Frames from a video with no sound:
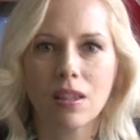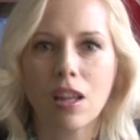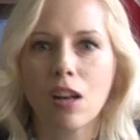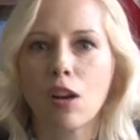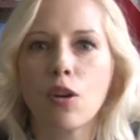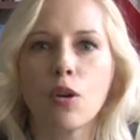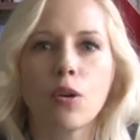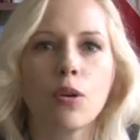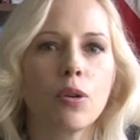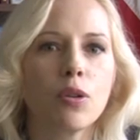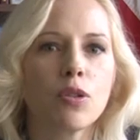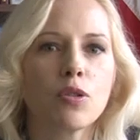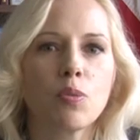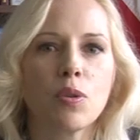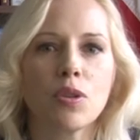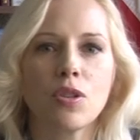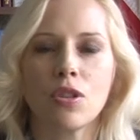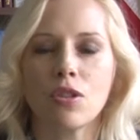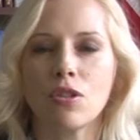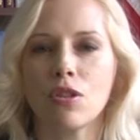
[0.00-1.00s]
Little girls
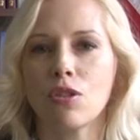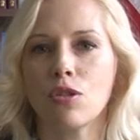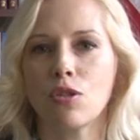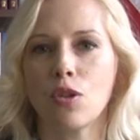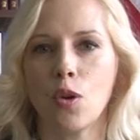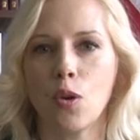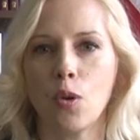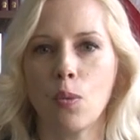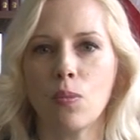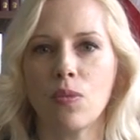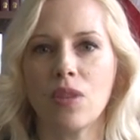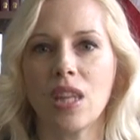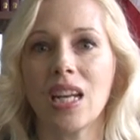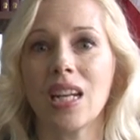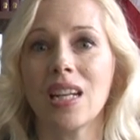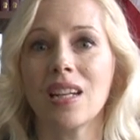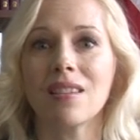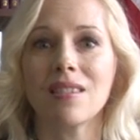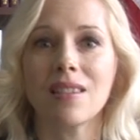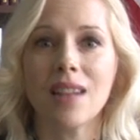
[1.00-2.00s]
will just assume that
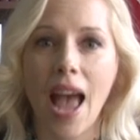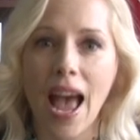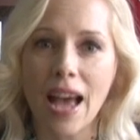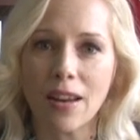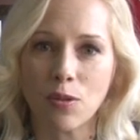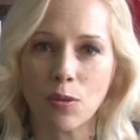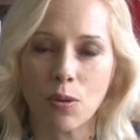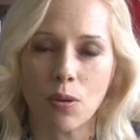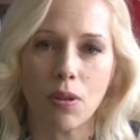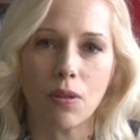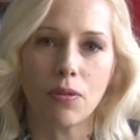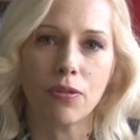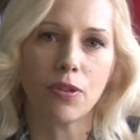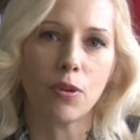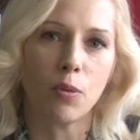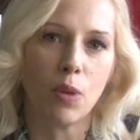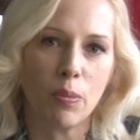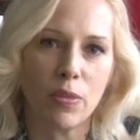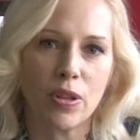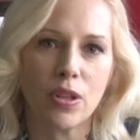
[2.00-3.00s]
it is natural
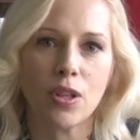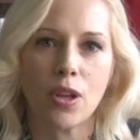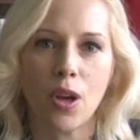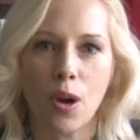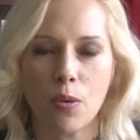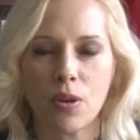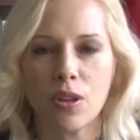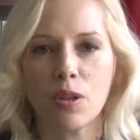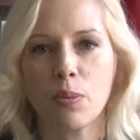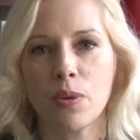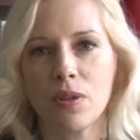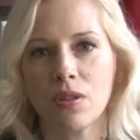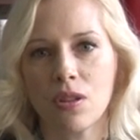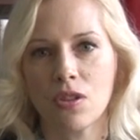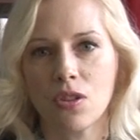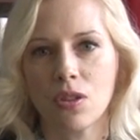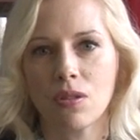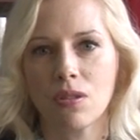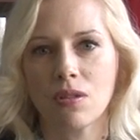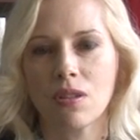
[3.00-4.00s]
for women to go into
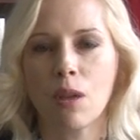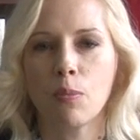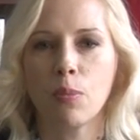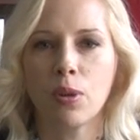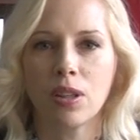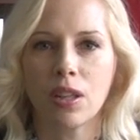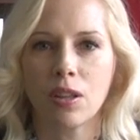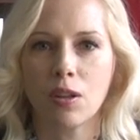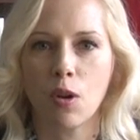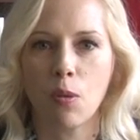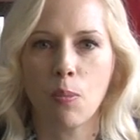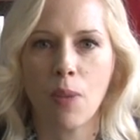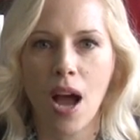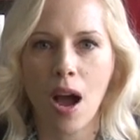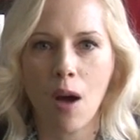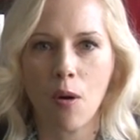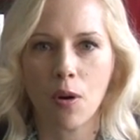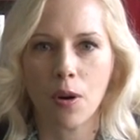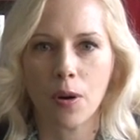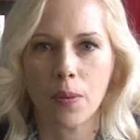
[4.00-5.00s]
positions of political
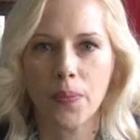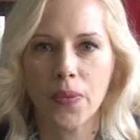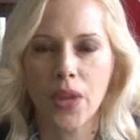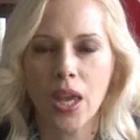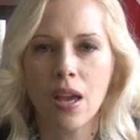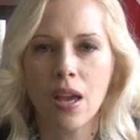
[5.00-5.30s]
power.